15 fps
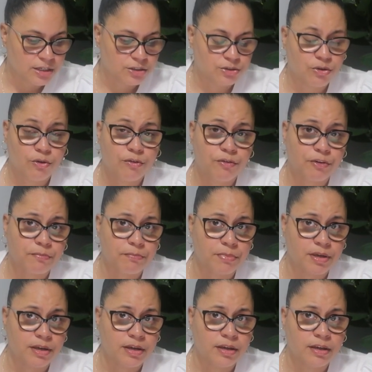So for
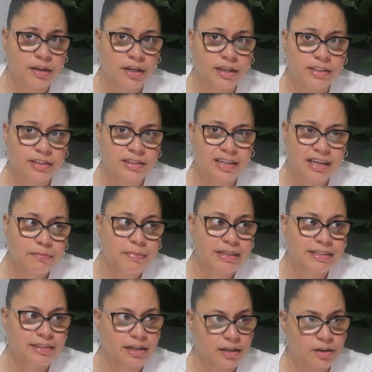me, it's like
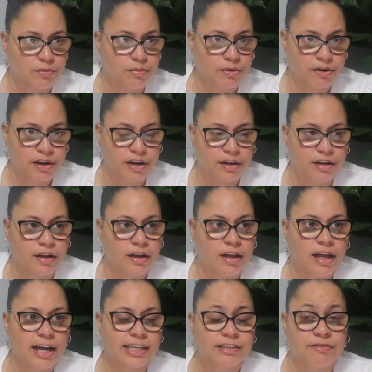my second brain
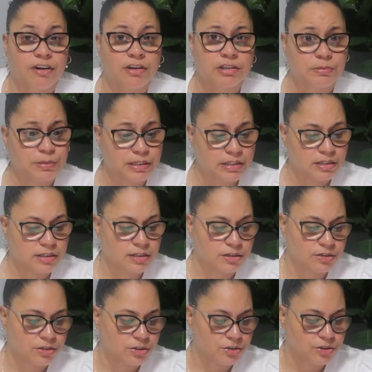as far as business is
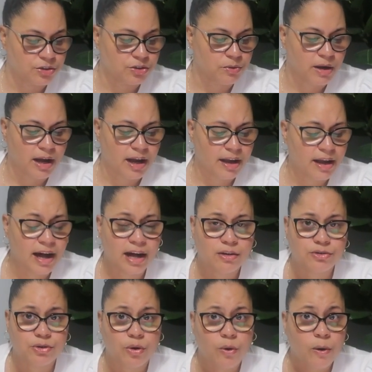concerned. So I
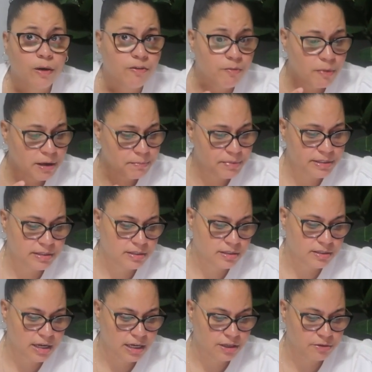house all of my business
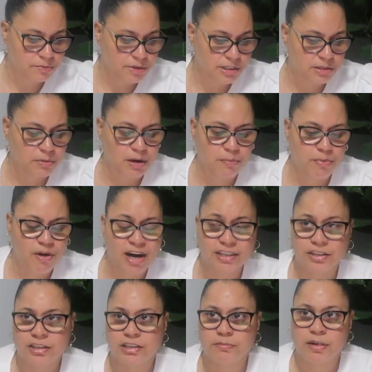documents, my
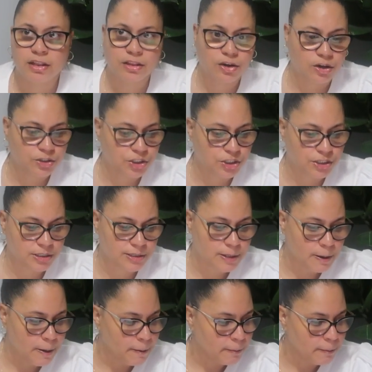projects, my launches.